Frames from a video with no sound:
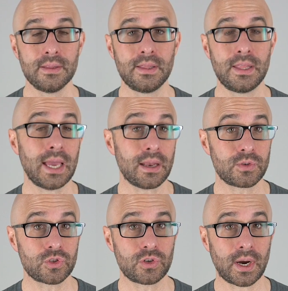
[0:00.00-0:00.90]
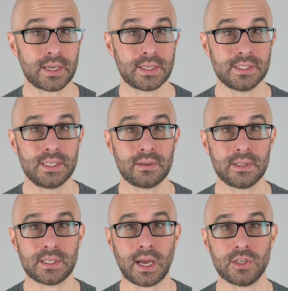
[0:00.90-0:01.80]
The animals try to conceal
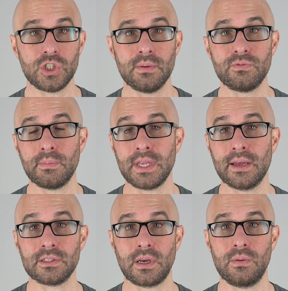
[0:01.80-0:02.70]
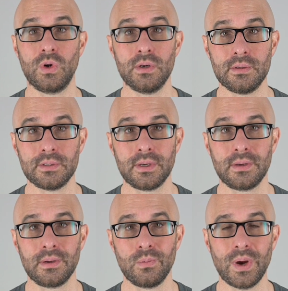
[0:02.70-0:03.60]
this hardship from the outside world.
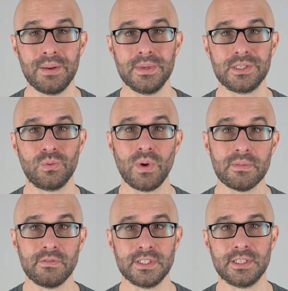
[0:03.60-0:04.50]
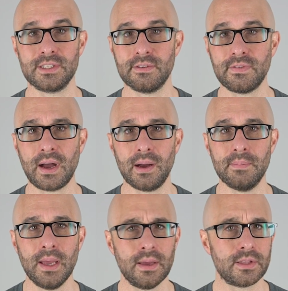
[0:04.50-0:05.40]
When Mr. Whymper visits the farm,
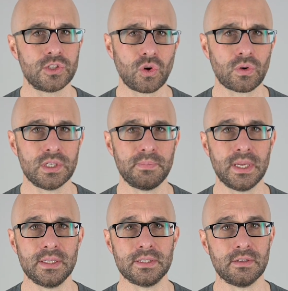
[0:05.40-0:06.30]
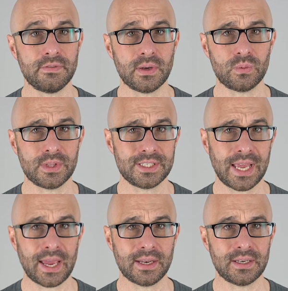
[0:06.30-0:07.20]
the storage bins are filled with
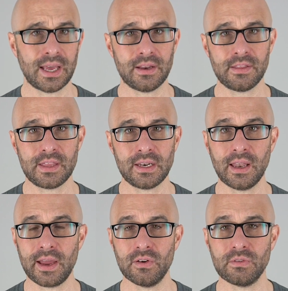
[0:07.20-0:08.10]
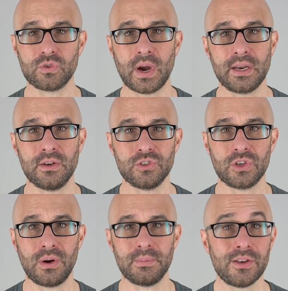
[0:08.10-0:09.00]
sand and a thin layer of grain on
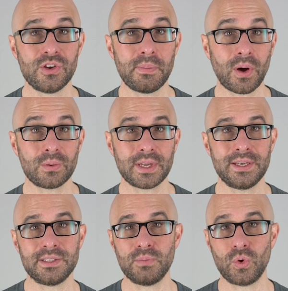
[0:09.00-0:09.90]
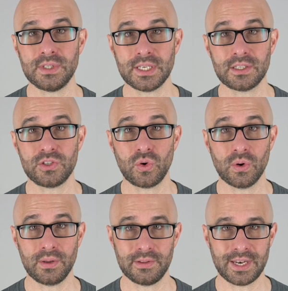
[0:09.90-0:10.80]
top. Napoleon is more
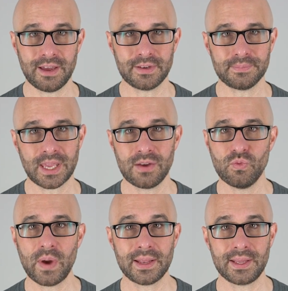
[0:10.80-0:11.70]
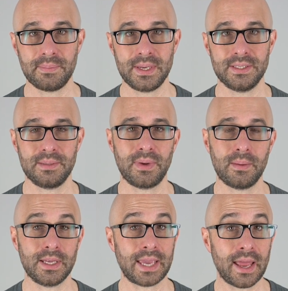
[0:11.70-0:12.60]
dictatorial than ever. He rarely appears in
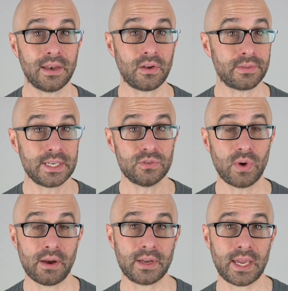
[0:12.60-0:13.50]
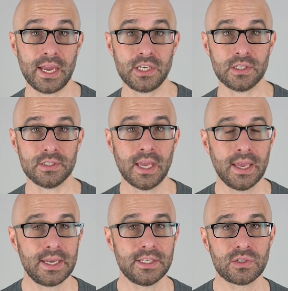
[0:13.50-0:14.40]
public, and on these rare occasions,
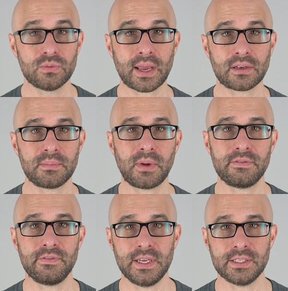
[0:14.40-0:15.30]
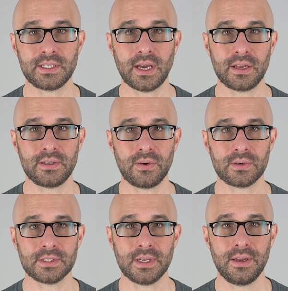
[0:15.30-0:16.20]
he's surrounded by fierce guard dogs.